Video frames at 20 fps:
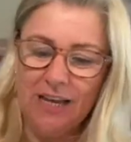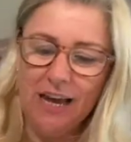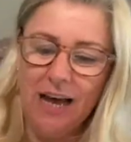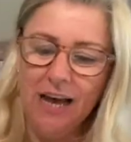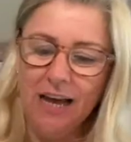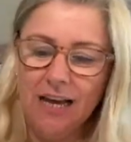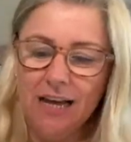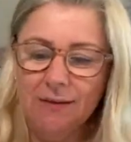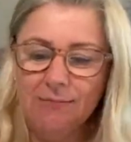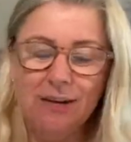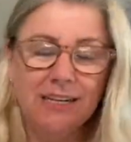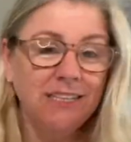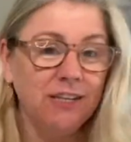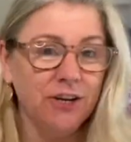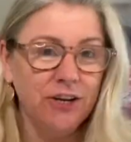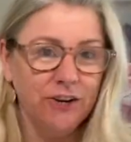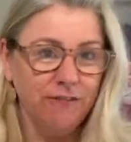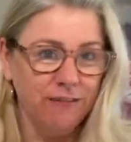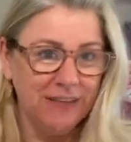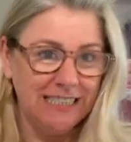I don't
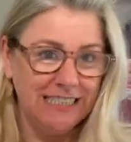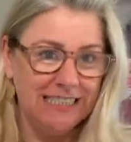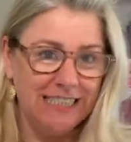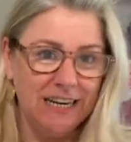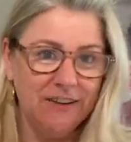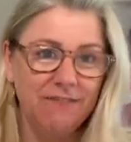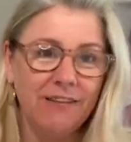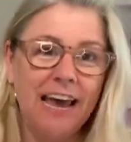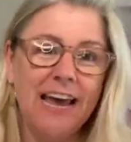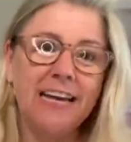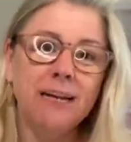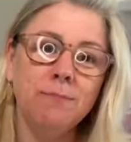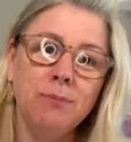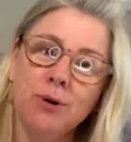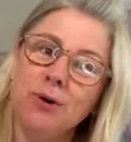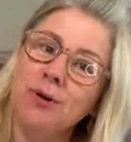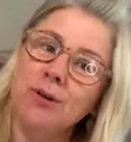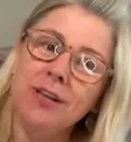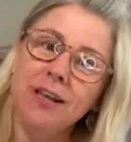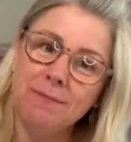know if it's still
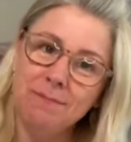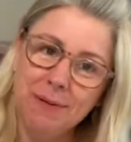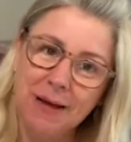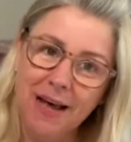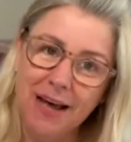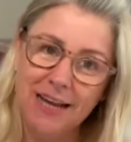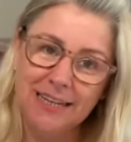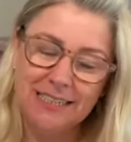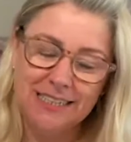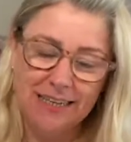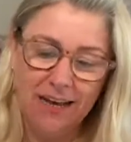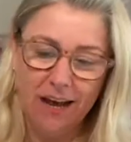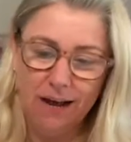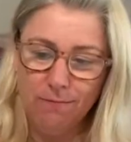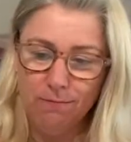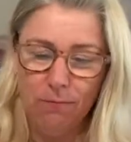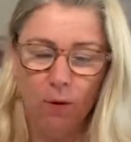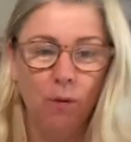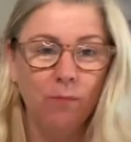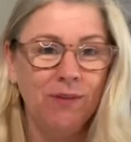available, but
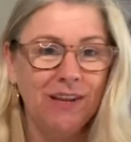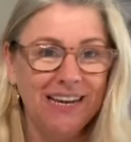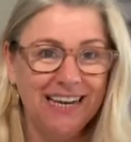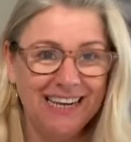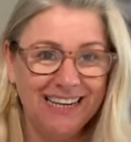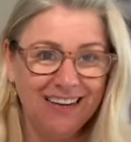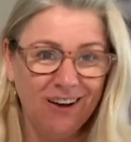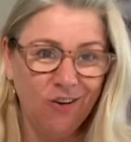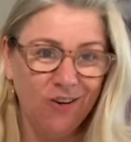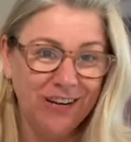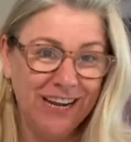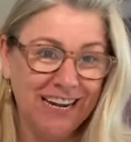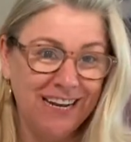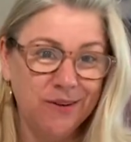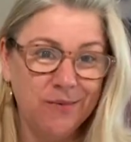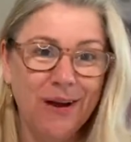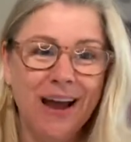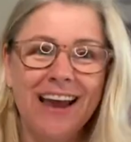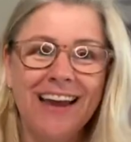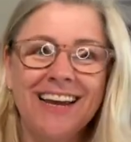I'll pop the link on
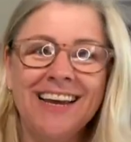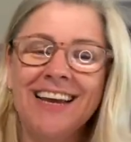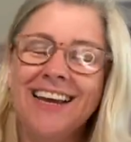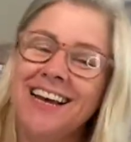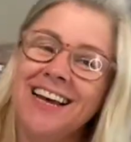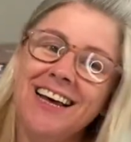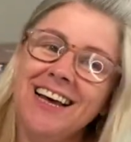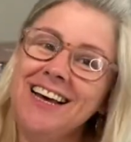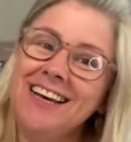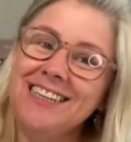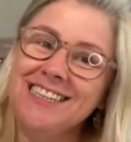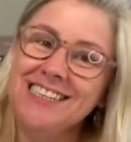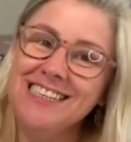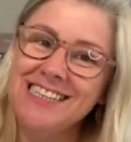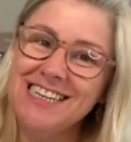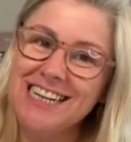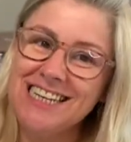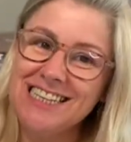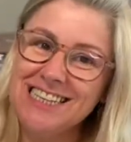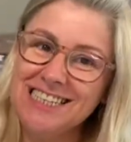anyway
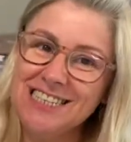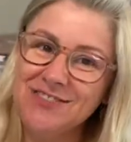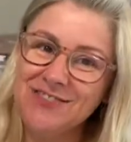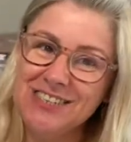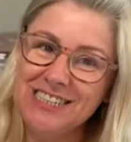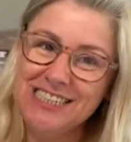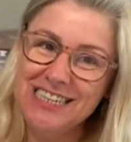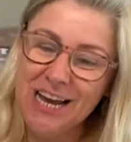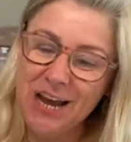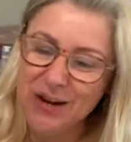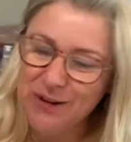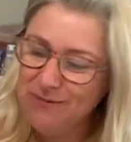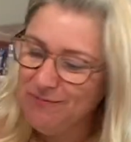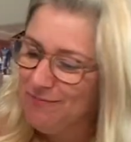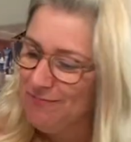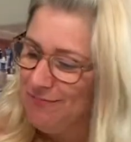underneath this video.